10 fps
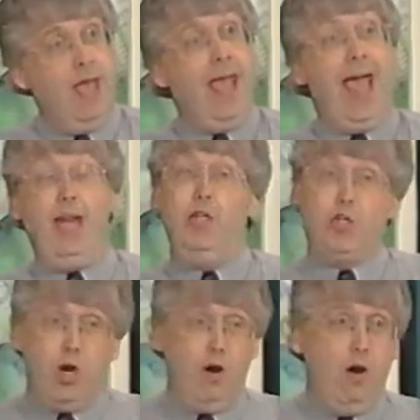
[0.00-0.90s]
And in
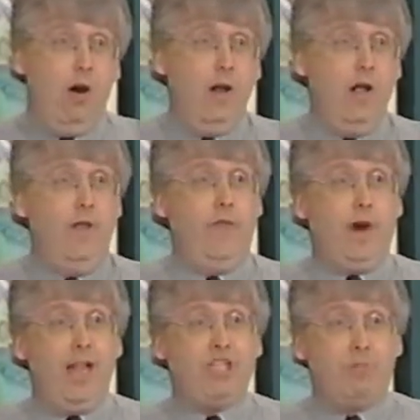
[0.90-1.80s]
turn,
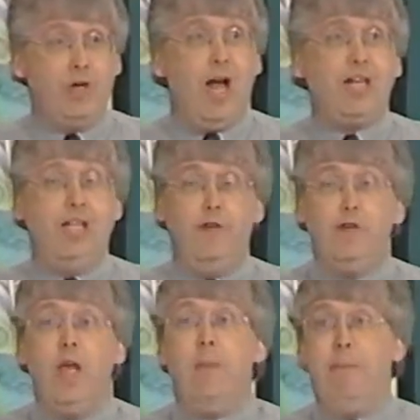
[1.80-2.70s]
they're less productive
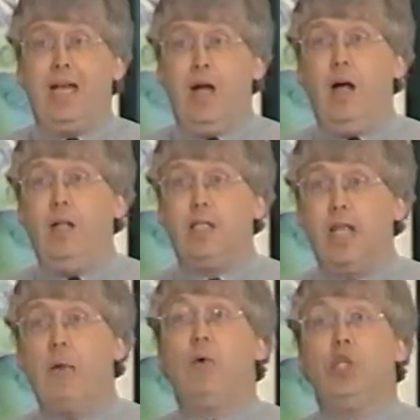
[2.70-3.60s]
because
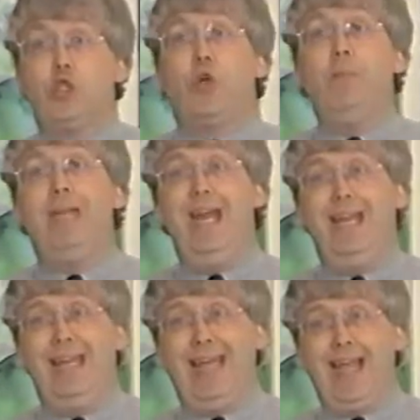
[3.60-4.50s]
they were
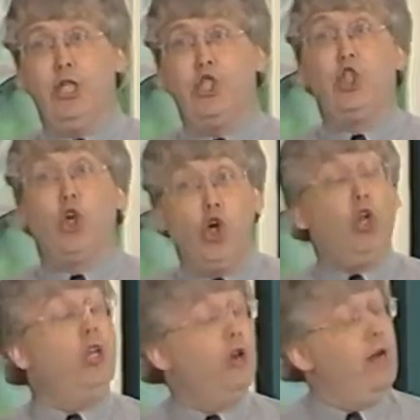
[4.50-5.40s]
discriminated against
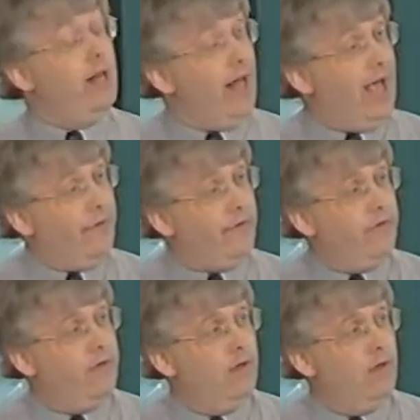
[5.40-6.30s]
earlier in life.
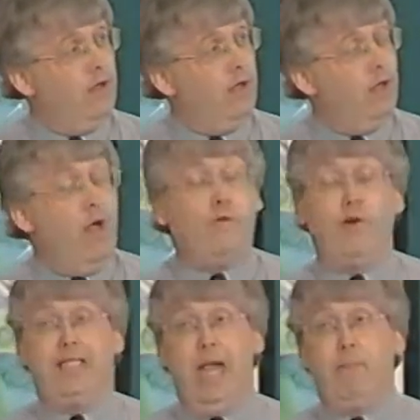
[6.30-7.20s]
For
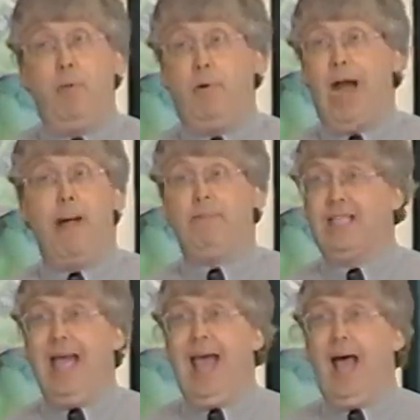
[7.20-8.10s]
example, perhaps
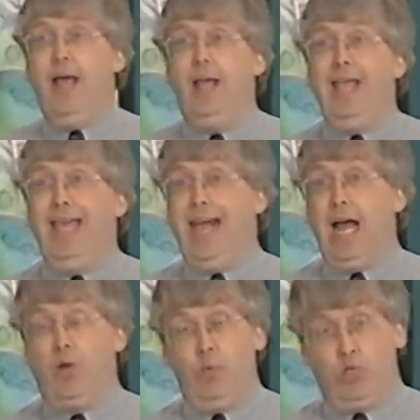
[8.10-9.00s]
they had
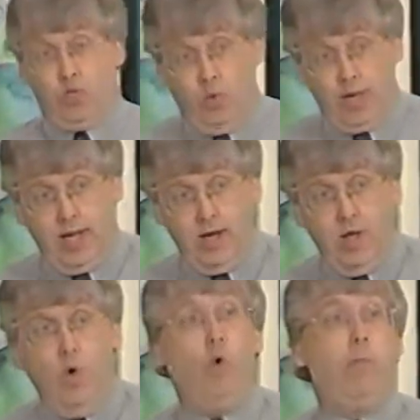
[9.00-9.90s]
inadequate schooling,
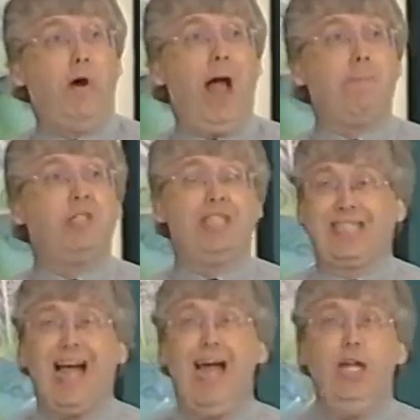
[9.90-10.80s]
or perhaps
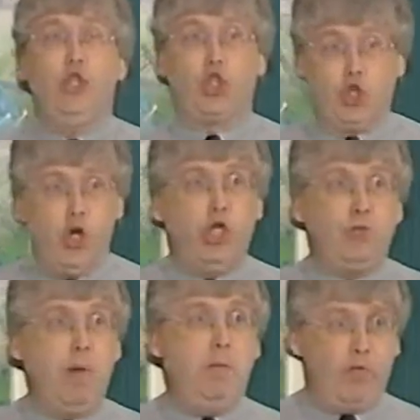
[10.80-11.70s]
society
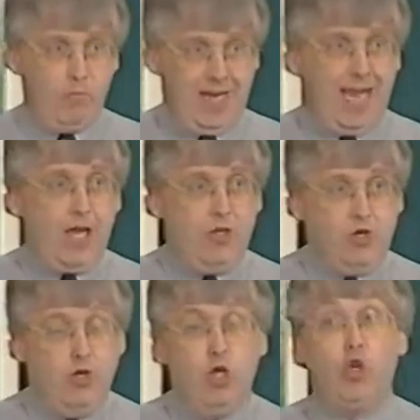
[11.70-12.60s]
discouraged people from taking
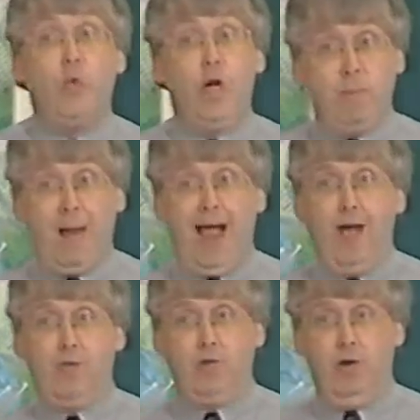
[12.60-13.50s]
certain career
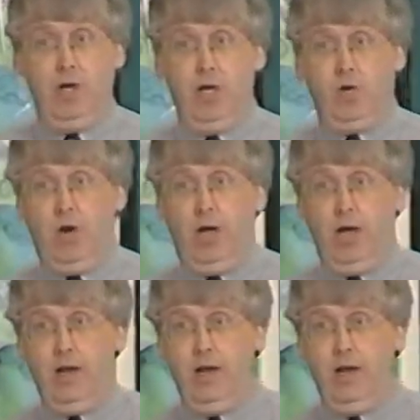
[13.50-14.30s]
paths earlier on.